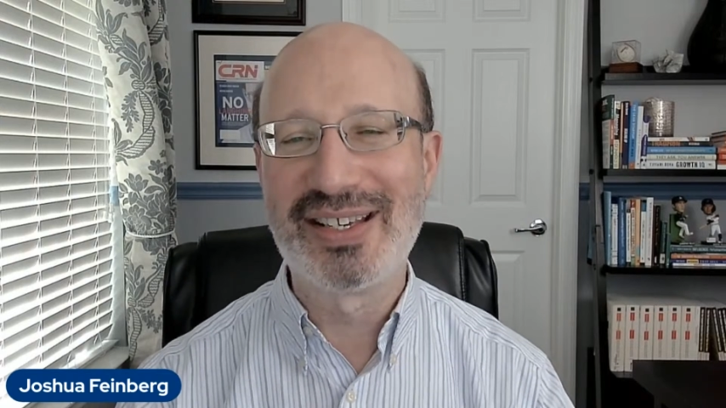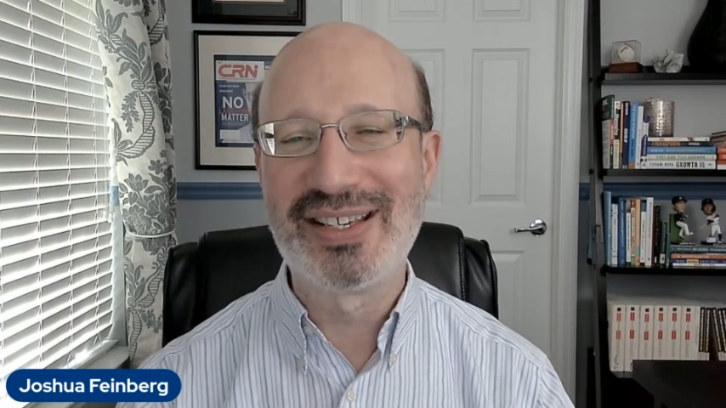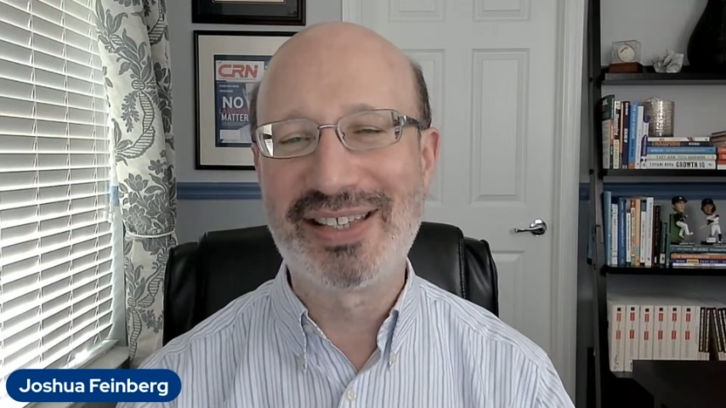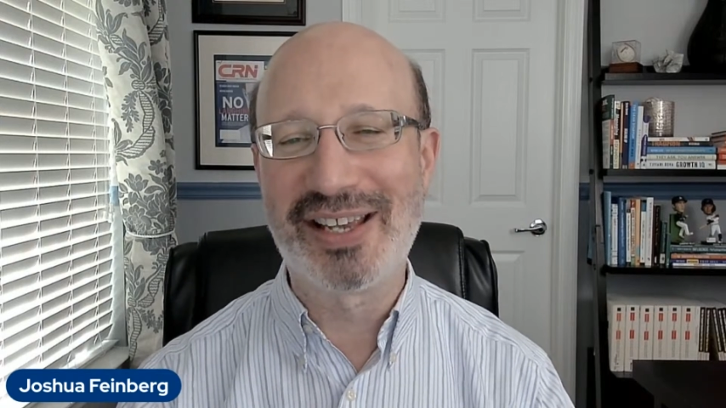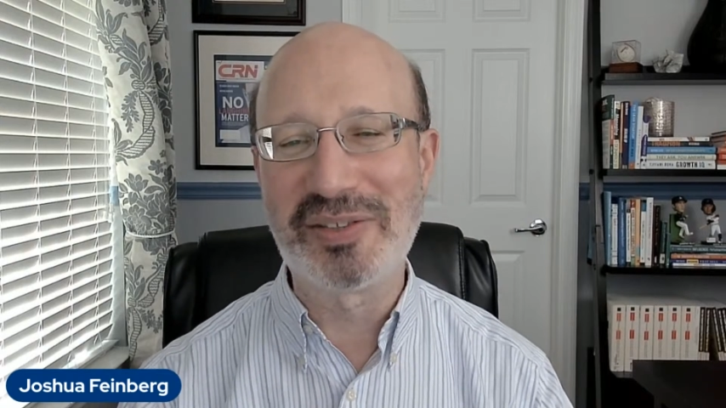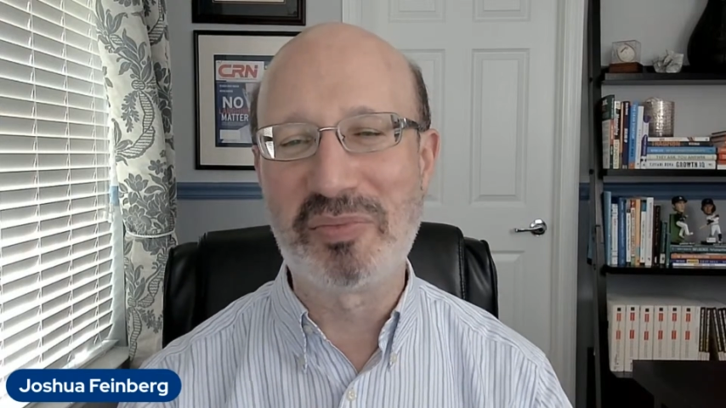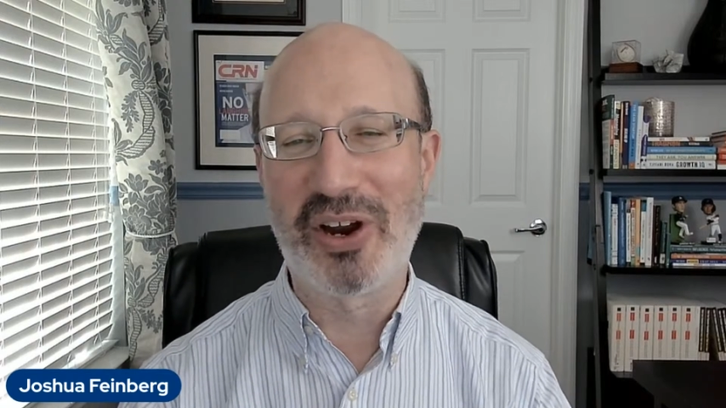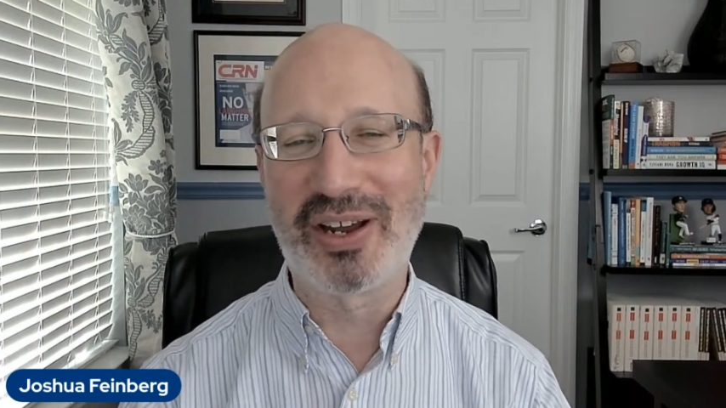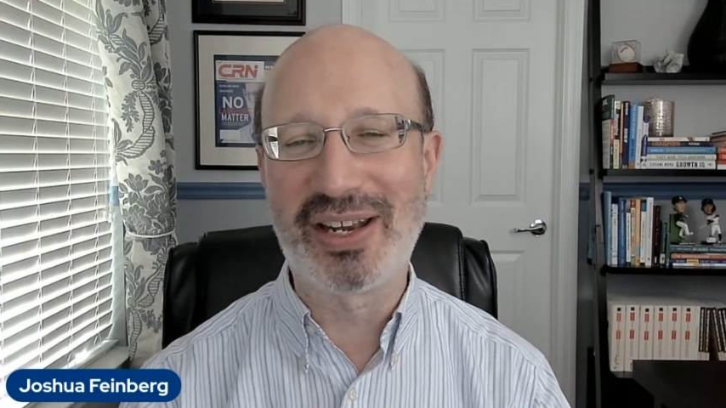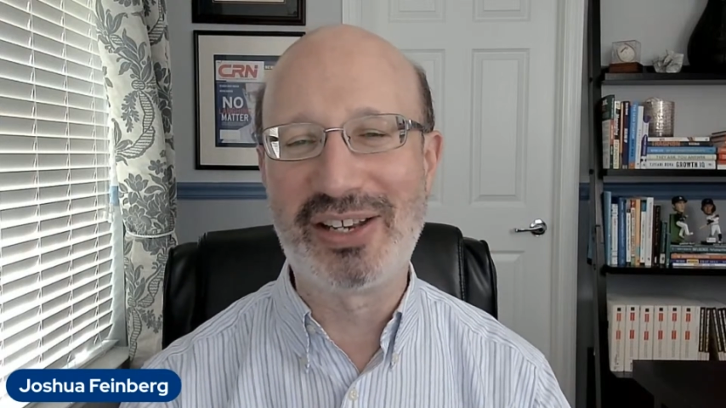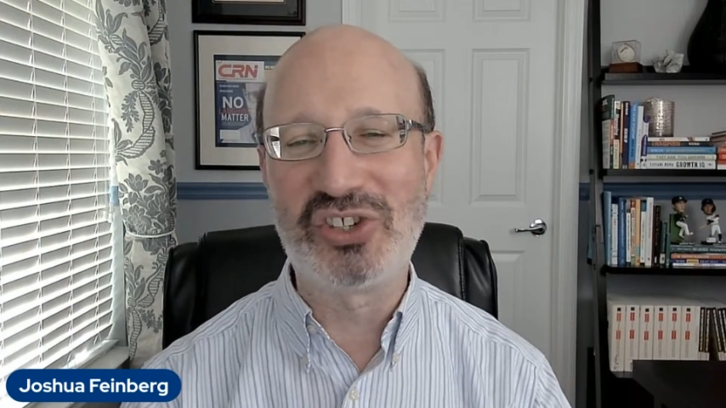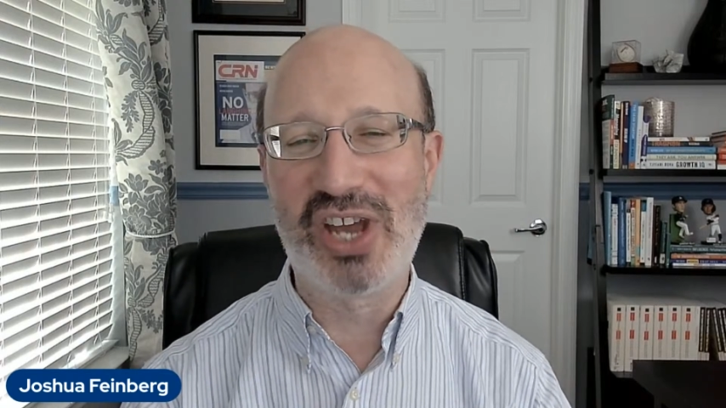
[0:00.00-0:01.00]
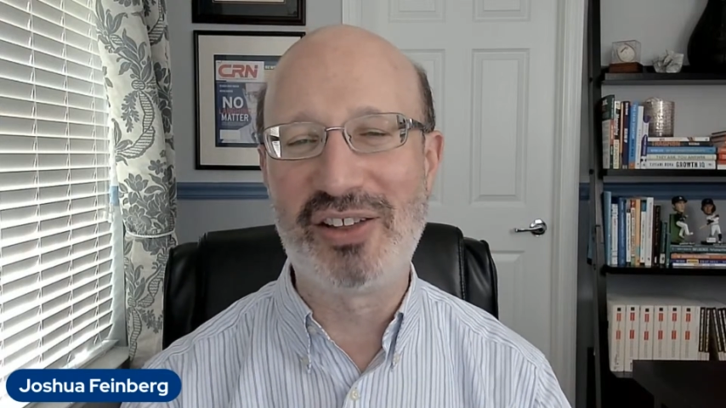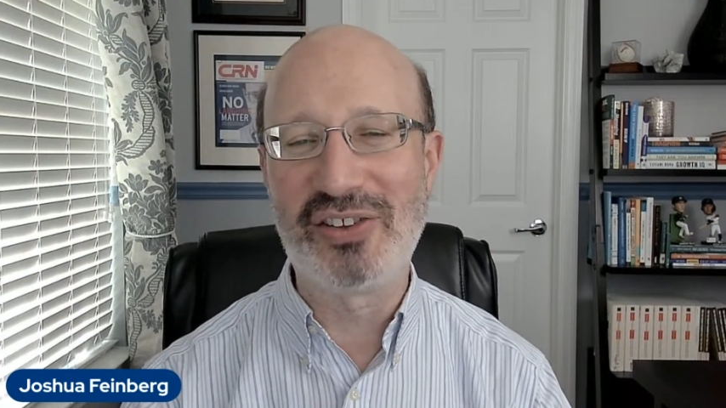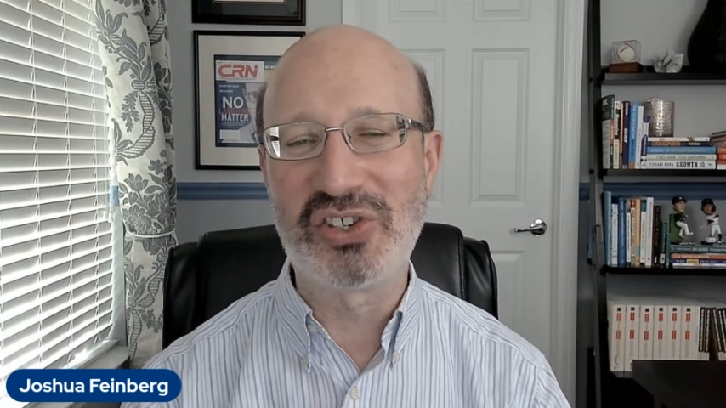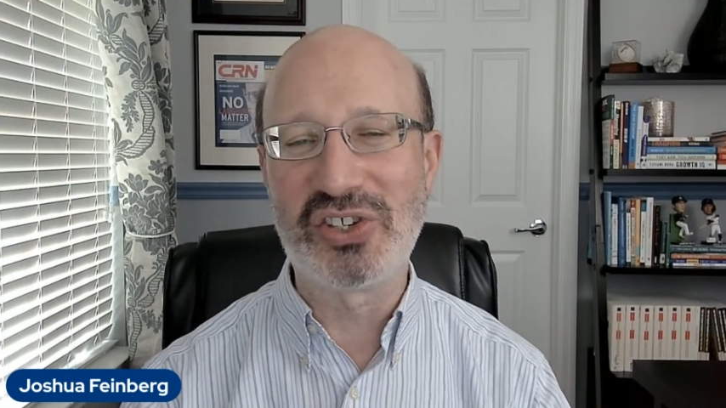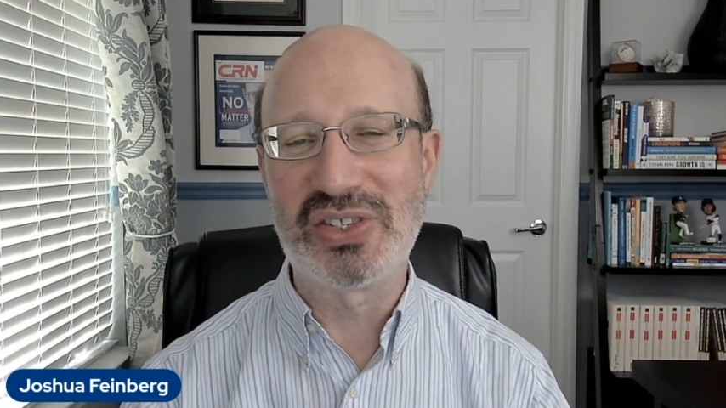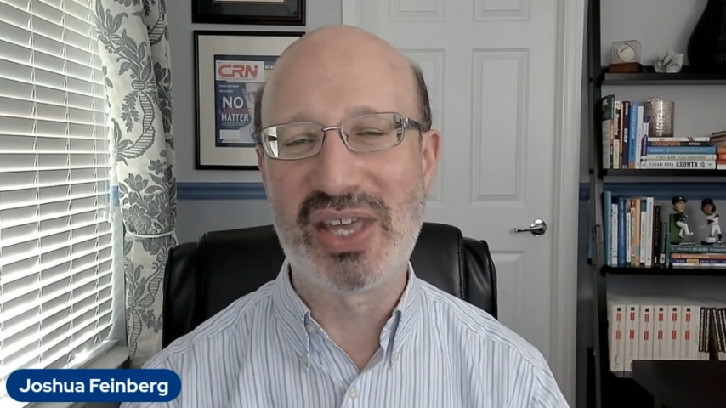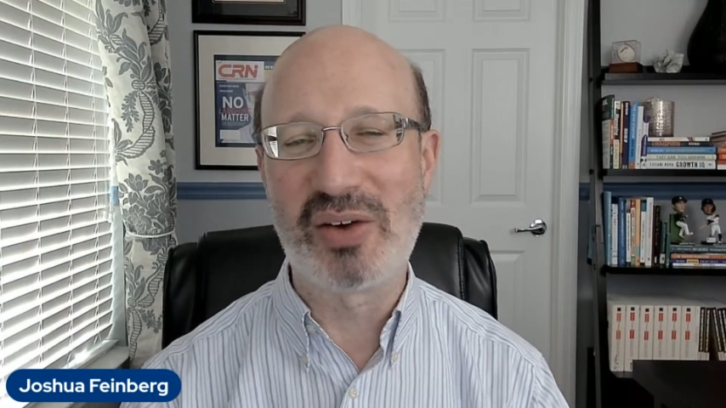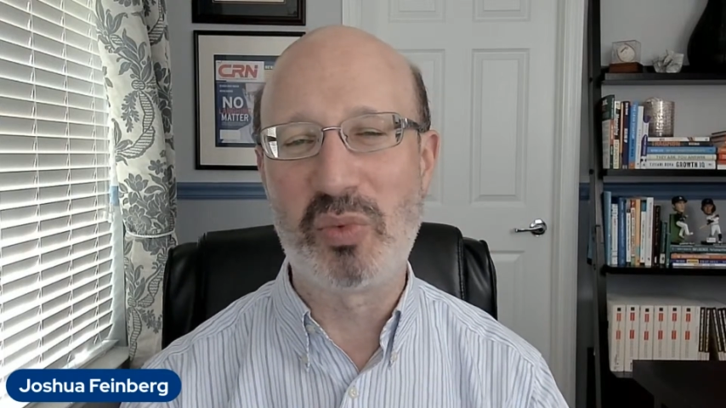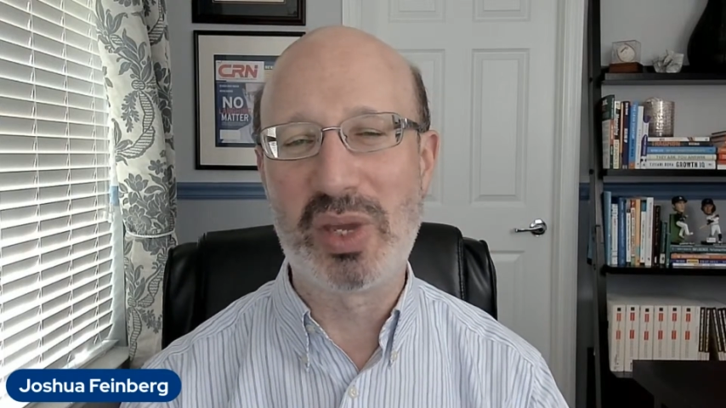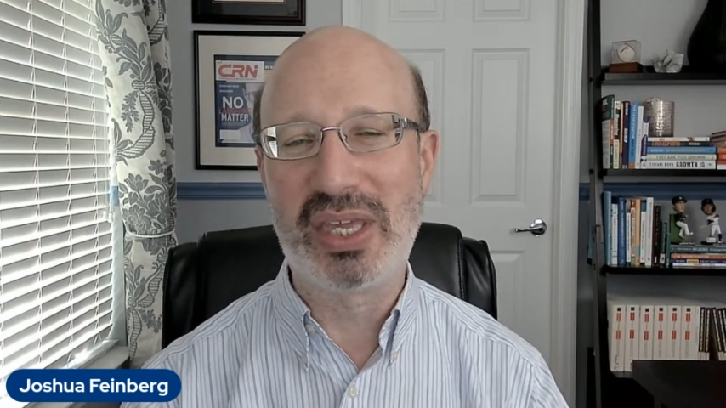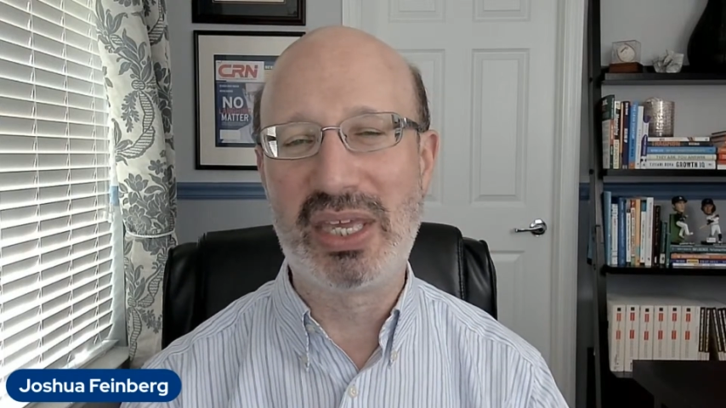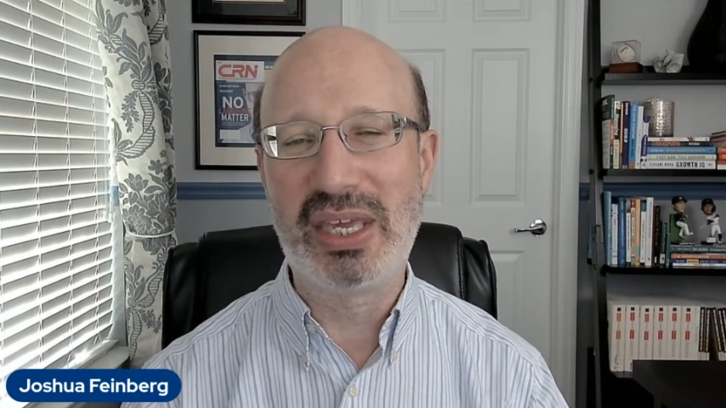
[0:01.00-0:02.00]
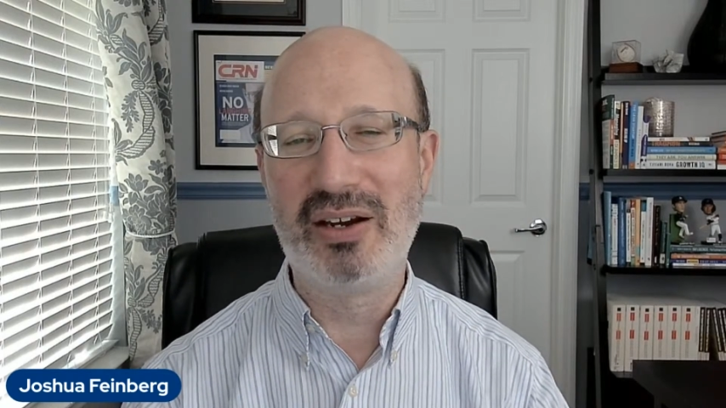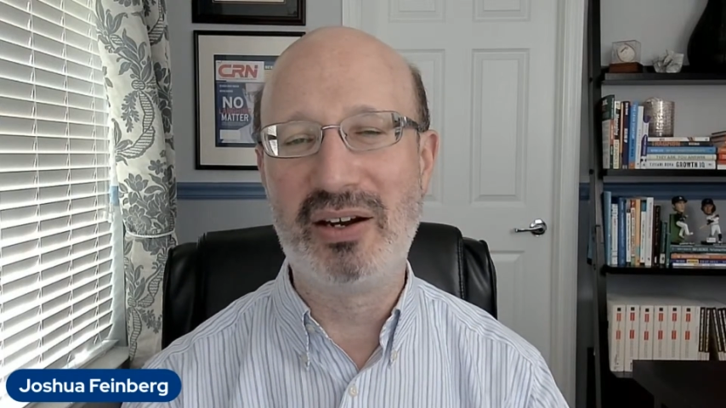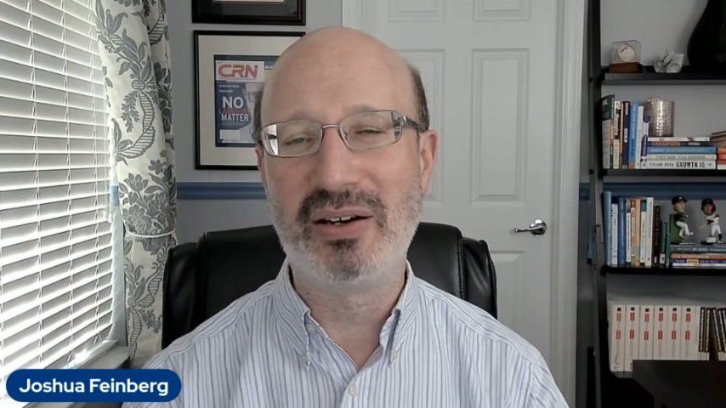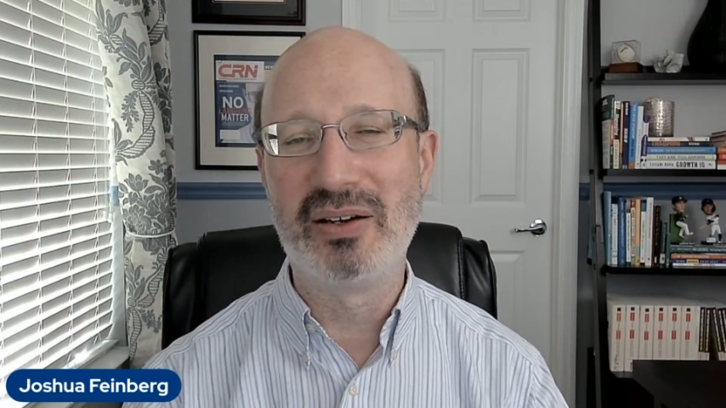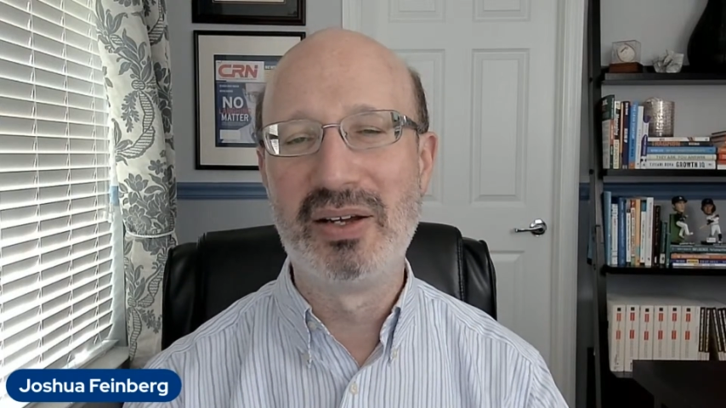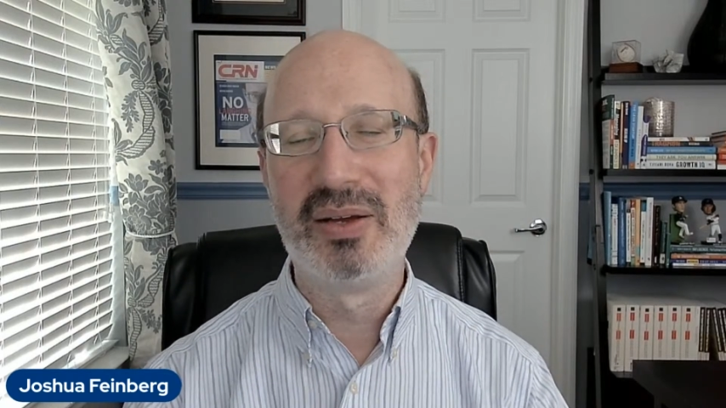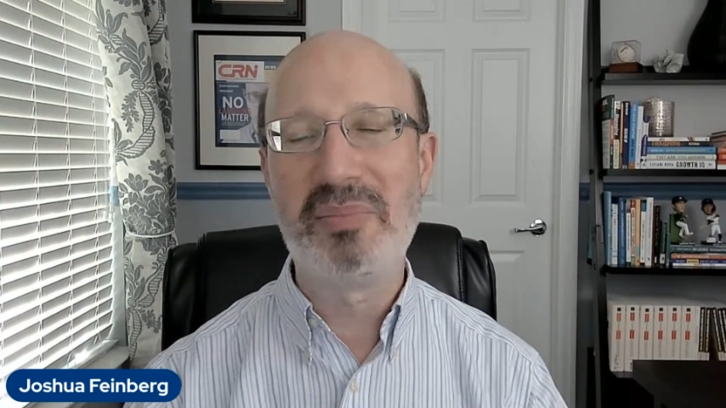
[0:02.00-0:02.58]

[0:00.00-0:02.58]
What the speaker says: sales and marketing challenges that we hear